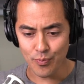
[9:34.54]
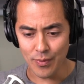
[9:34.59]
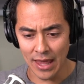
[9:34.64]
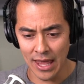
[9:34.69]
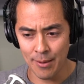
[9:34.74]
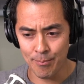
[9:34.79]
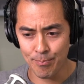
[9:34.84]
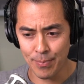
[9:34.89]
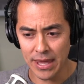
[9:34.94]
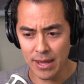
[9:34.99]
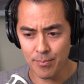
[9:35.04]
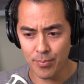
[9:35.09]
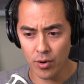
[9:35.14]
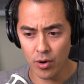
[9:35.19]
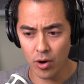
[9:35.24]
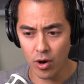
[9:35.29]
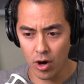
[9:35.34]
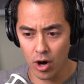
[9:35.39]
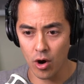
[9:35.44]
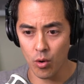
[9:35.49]
and
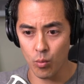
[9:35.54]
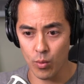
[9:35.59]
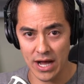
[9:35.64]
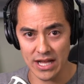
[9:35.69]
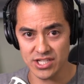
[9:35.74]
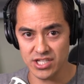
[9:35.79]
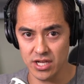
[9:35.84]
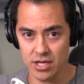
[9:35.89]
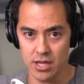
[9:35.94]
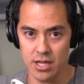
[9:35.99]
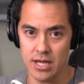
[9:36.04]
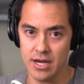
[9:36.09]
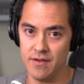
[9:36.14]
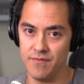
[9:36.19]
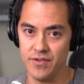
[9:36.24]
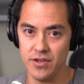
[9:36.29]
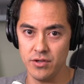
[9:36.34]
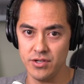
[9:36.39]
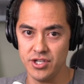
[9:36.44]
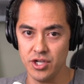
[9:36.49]
people are watching a lot of
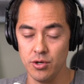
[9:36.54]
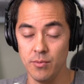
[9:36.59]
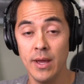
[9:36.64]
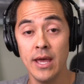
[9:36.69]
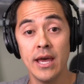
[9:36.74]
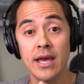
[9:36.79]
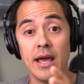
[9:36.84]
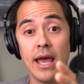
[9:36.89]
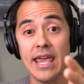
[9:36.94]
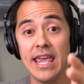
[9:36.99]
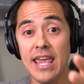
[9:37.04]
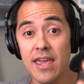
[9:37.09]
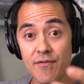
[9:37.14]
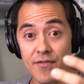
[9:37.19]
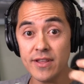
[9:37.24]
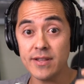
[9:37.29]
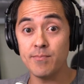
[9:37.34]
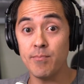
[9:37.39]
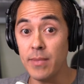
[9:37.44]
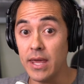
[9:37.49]
YouTube.
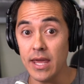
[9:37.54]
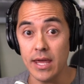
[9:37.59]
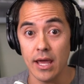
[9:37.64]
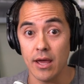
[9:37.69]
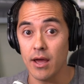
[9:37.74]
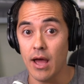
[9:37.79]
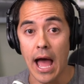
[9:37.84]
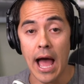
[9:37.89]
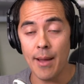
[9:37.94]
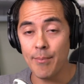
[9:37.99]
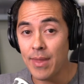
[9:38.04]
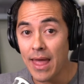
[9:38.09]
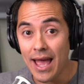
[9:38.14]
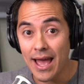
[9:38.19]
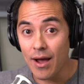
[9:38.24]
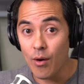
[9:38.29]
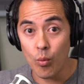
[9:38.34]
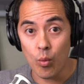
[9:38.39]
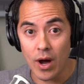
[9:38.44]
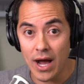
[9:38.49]
Even me, I'm
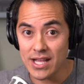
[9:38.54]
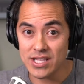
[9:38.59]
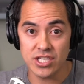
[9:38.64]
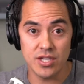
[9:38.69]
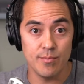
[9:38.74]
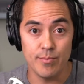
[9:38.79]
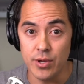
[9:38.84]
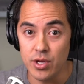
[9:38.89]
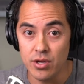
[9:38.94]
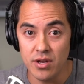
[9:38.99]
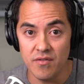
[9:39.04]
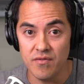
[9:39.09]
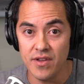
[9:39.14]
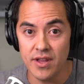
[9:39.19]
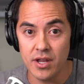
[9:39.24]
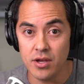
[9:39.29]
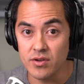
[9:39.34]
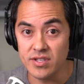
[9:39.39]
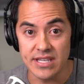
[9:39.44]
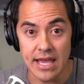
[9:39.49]
not watching beauty
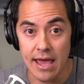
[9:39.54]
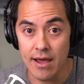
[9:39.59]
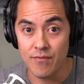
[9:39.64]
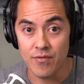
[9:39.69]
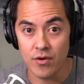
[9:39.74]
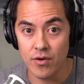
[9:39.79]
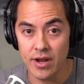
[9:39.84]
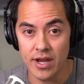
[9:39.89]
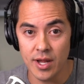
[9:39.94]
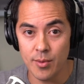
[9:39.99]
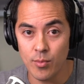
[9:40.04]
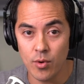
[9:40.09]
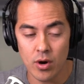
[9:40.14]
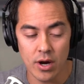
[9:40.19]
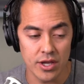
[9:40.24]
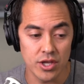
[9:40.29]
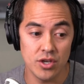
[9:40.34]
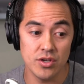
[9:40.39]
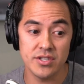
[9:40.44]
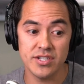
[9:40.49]
videos ever anymore. I
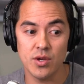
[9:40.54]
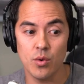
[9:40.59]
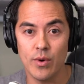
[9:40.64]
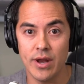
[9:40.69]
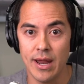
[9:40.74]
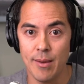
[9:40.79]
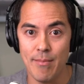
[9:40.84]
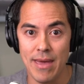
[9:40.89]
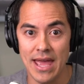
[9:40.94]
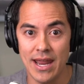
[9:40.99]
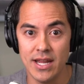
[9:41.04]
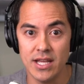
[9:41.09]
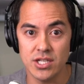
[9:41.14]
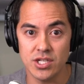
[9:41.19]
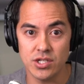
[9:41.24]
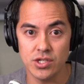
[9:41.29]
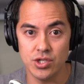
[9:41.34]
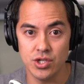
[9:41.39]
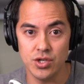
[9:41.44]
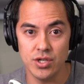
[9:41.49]
used to when I
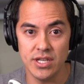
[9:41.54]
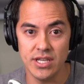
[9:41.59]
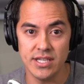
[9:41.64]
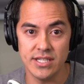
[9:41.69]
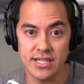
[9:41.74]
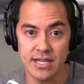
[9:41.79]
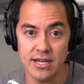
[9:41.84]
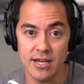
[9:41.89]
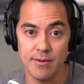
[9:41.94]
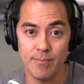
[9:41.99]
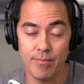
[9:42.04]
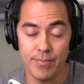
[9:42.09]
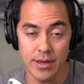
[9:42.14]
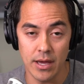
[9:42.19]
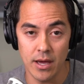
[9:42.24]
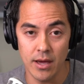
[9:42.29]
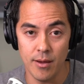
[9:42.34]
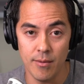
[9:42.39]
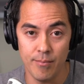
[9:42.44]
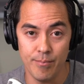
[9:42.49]
managed Judy's uh,
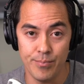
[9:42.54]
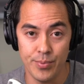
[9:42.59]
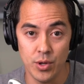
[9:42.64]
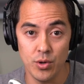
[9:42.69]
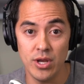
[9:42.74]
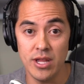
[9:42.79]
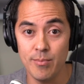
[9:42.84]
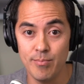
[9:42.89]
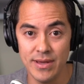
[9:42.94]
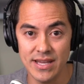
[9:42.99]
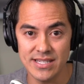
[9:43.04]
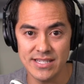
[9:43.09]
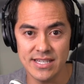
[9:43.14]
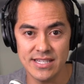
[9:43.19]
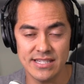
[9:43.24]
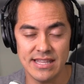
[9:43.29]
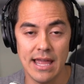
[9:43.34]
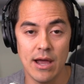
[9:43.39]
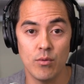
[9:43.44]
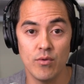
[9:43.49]
uh, beauty
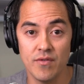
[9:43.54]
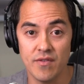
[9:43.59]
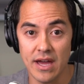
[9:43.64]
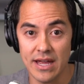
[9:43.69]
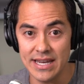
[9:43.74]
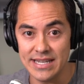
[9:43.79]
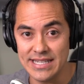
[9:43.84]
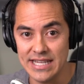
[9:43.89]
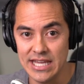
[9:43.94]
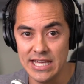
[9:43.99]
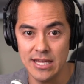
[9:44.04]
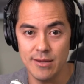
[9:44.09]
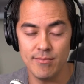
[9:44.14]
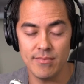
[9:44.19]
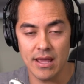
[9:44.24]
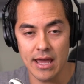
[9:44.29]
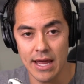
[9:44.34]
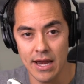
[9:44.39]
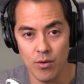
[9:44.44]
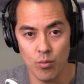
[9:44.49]
business. Now we've got a team
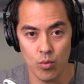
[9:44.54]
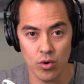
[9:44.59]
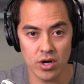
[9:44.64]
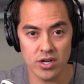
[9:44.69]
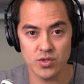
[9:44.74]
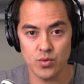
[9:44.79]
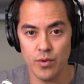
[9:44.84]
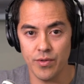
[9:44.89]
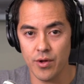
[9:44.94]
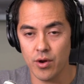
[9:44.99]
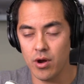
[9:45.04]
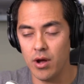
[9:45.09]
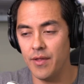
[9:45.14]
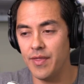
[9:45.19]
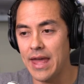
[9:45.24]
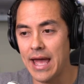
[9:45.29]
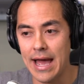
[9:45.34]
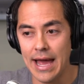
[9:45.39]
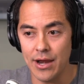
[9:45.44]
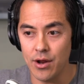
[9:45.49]
kind of works with her on
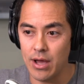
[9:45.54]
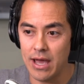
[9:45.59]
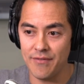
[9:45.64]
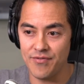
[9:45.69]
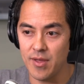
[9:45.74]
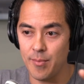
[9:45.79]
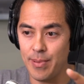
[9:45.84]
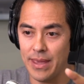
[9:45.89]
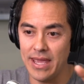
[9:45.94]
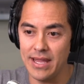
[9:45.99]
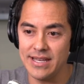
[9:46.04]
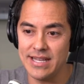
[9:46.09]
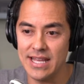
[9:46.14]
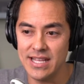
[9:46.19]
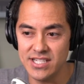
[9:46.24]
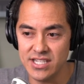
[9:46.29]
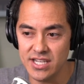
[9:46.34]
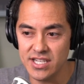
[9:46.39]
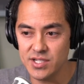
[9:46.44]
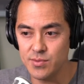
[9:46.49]
that. I don't have to pay
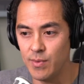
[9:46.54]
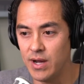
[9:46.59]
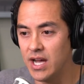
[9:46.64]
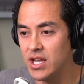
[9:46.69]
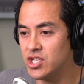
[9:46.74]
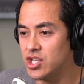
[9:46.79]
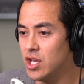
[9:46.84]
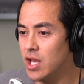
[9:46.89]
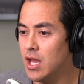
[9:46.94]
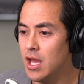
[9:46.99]
attention as much